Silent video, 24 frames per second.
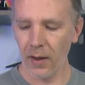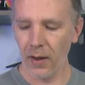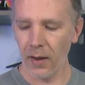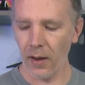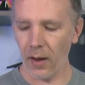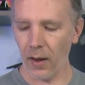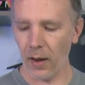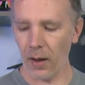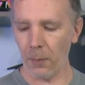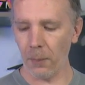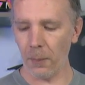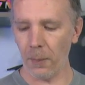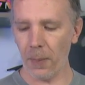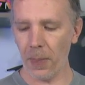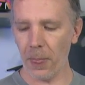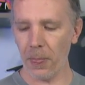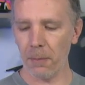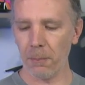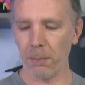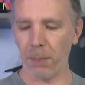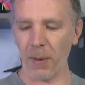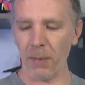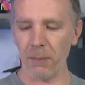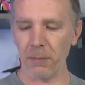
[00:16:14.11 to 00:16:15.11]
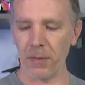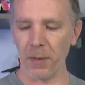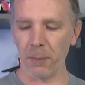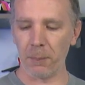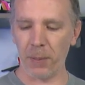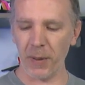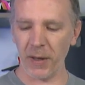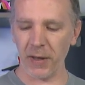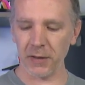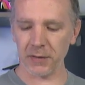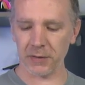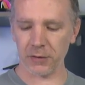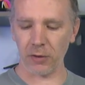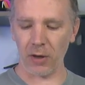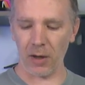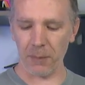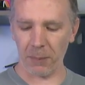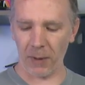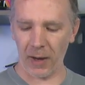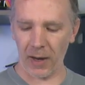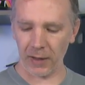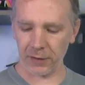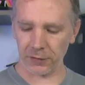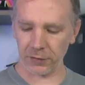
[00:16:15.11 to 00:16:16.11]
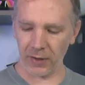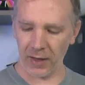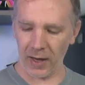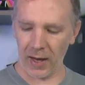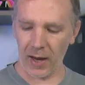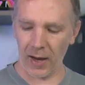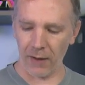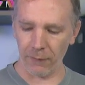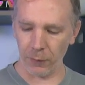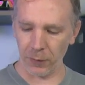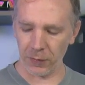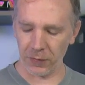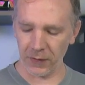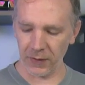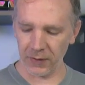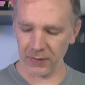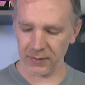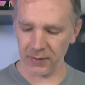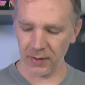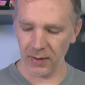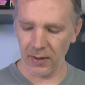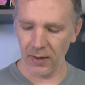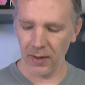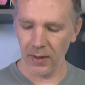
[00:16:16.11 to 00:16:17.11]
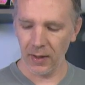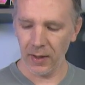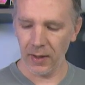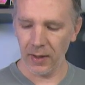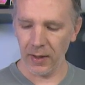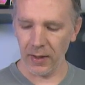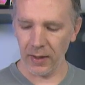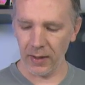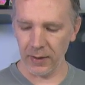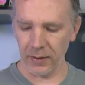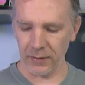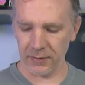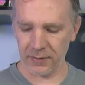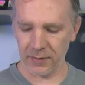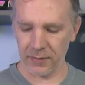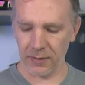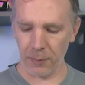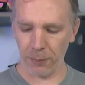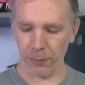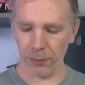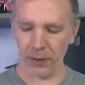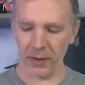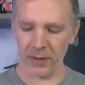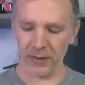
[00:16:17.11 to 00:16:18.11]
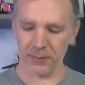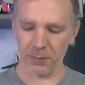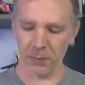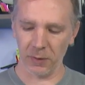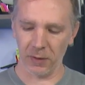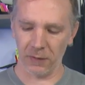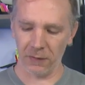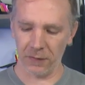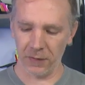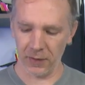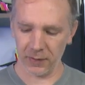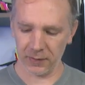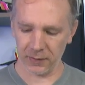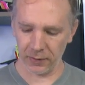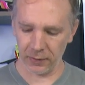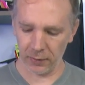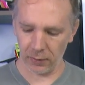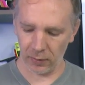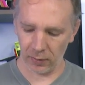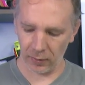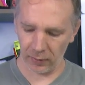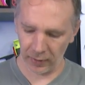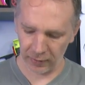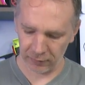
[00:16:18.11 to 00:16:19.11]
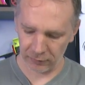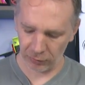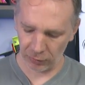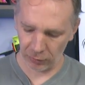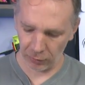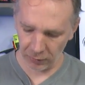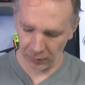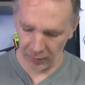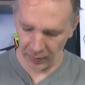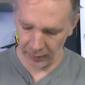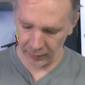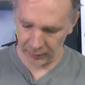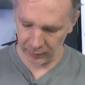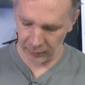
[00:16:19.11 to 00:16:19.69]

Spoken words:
But the biggest gripe I actually have with this is the placement of this little electrical line